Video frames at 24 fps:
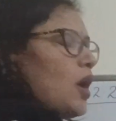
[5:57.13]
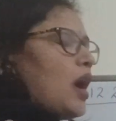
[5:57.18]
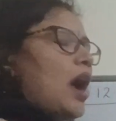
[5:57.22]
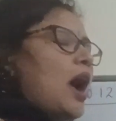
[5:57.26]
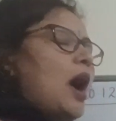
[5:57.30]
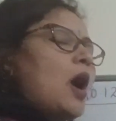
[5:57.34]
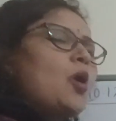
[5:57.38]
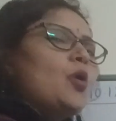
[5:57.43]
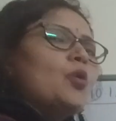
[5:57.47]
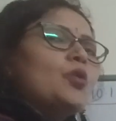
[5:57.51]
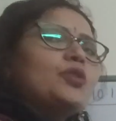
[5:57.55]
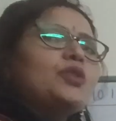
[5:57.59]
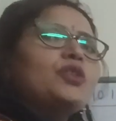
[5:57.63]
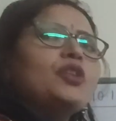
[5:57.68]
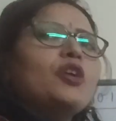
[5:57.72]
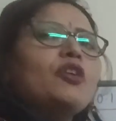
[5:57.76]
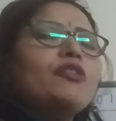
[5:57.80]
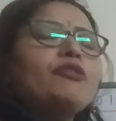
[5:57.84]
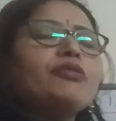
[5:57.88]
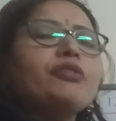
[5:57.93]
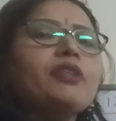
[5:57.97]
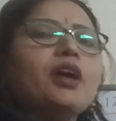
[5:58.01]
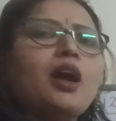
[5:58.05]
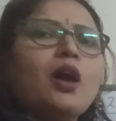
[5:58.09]
out of
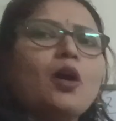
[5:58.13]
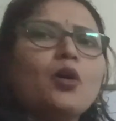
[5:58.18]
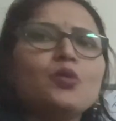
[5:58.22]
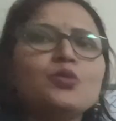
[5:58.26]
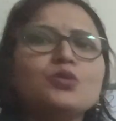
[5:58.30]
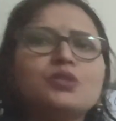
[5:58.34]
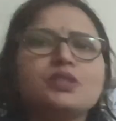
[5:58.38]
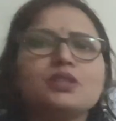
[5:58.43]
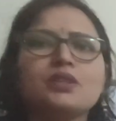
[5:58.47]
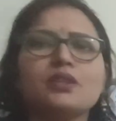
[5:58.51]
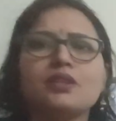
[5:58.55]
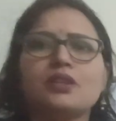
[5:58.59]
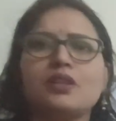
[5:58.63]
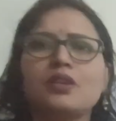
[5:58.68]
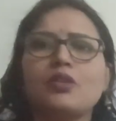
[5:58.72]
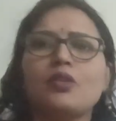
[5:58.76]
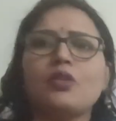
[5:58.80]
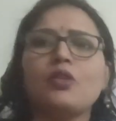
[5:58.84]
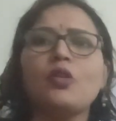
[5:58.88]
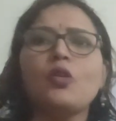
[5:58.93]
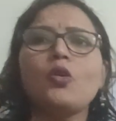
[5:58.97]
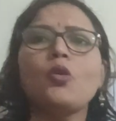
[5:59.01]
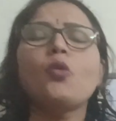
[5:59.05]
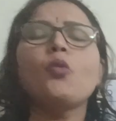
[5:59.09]
1000,
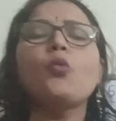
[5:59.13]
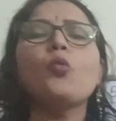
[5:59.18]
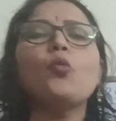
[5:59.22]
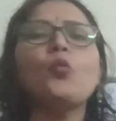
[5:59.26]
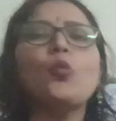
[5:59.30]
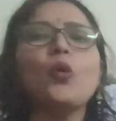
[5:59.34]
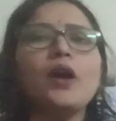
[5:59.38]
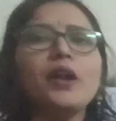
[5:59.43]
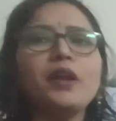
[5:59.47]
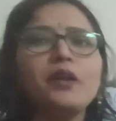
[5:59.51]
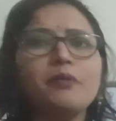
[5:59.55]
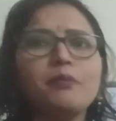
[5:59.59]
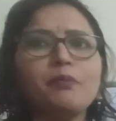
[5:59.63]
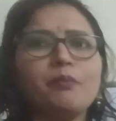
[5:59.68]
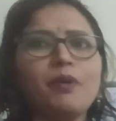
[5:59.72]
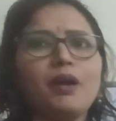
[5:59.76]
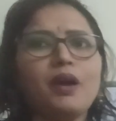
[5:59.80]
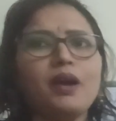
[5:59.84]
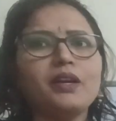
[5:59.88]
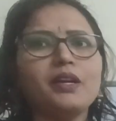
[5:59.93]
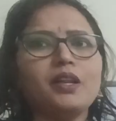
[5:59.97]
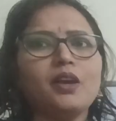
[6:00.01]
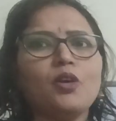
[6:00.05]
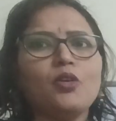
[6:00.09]
one
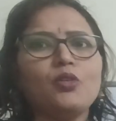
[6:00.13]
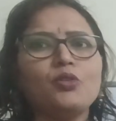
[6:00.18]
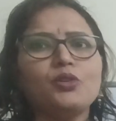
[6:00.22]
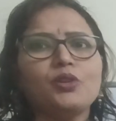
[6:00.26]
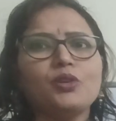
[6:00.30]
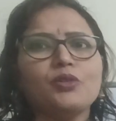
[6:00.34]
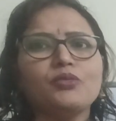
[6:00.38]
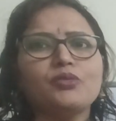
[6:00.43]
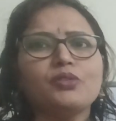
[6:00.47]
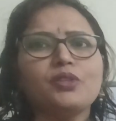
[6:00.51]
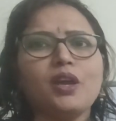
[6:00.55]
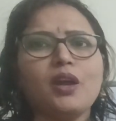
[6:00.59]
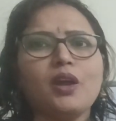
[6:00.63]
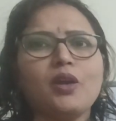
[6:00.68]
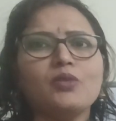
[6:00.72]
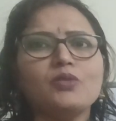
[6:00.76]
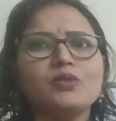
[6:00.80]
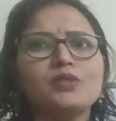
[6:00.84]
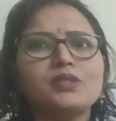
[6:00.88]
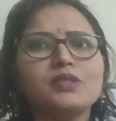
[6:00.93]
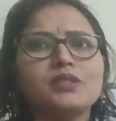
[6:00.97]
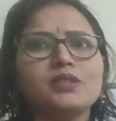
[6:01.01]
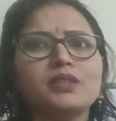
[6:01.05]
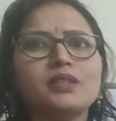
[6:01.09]
part out of
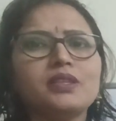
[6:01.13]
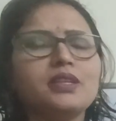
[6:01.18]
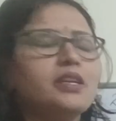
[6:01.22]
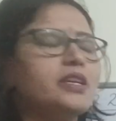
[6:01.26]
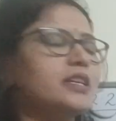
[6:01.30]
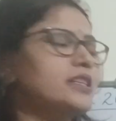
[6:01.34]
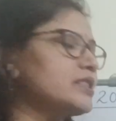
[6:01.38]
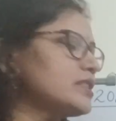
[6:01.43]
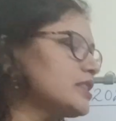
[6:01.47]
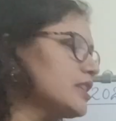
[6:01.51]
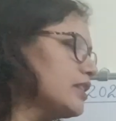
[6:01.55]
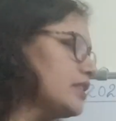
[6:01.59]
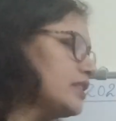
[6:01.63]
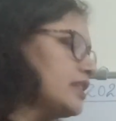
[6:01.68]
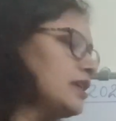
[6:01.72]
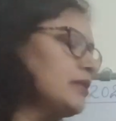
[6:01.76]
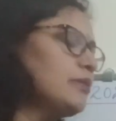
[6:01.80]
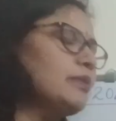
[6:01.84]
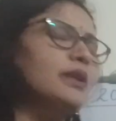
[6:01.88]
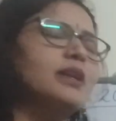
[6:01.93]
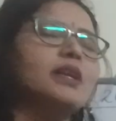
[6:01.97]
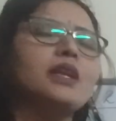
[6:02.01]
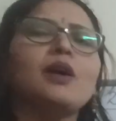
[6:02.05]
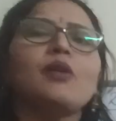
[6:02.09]
1000 is nothing
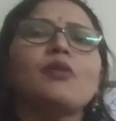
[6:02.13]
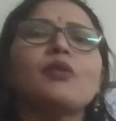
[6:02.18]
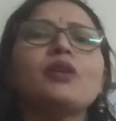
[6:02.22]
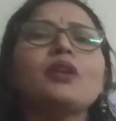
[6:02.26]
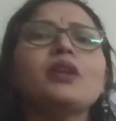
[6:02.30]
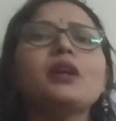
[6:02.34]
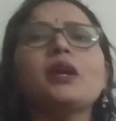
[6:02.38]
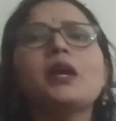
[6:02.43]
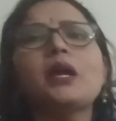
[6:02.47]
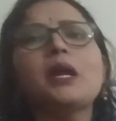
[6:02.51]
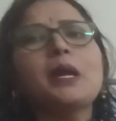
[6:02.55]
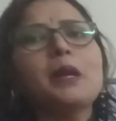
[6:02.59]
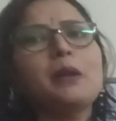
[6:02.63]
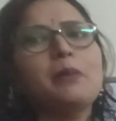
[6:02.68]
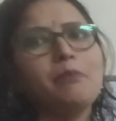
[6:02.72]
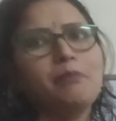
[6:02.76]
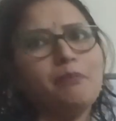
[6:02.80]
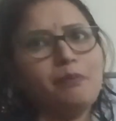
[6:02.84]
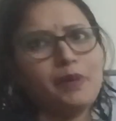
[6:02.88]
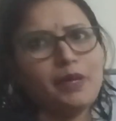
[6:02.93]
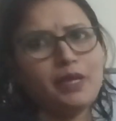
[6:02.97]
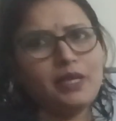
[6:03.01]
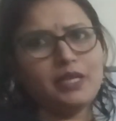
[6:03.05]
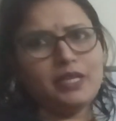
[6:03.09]
but our
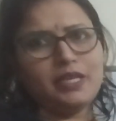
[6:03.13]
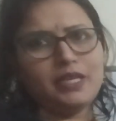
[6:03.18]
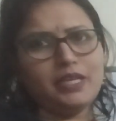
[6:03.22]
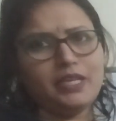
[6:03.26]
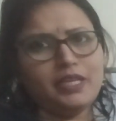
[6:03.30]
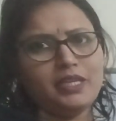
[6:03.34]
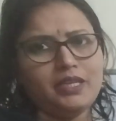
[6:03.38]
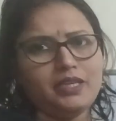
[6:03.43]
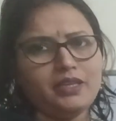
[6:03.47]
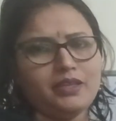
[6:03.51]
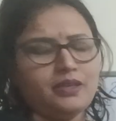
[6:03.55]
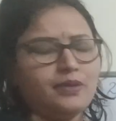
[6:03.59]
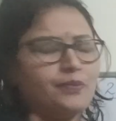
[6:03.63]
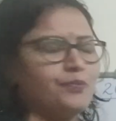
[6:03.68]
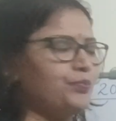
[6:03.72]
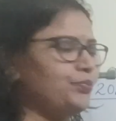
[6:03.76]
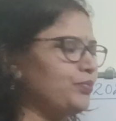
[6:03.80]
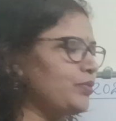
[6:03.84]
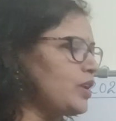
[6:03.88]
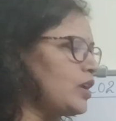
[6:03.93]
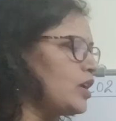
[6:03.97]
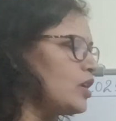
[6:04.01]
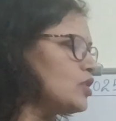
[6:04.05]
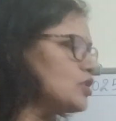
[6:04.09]
milliliter.
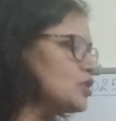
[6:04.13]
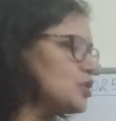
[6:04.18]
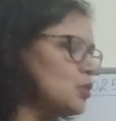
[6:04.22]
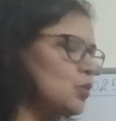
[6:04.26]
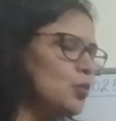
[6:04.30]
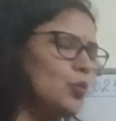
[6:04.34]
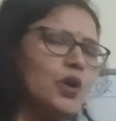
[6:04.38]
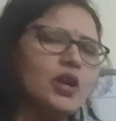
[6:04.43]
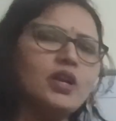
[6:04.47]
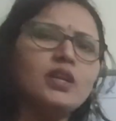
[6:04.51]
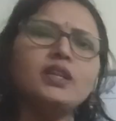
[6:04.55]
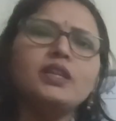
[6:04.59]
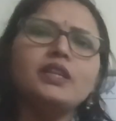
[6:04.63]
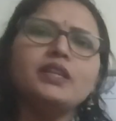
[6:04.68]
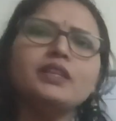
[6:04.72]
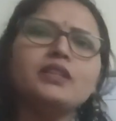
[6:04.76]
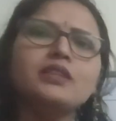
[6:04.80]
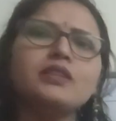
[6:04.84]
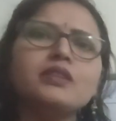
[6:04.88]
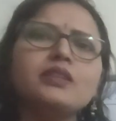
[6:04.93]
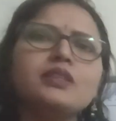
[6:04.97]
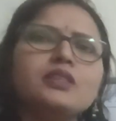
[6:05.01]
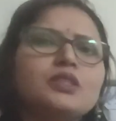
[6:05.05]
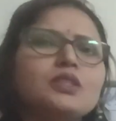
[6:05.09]
So 1
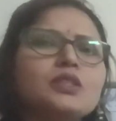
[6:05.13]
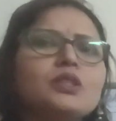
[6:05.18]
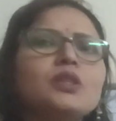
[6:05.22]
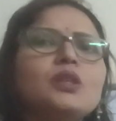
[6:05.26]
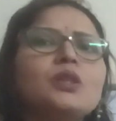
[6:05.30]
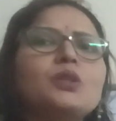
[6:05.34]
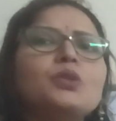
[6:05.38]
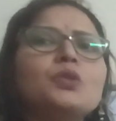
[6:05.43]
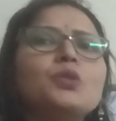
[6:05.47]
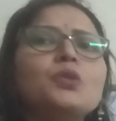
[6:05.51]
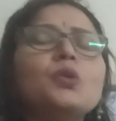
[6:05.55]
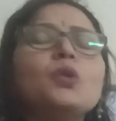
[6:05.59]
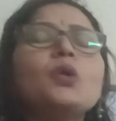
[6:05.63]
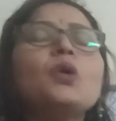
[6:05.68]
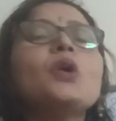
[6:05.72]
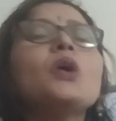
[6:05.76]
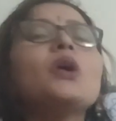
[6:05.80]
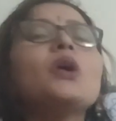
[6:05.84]
liter is equal to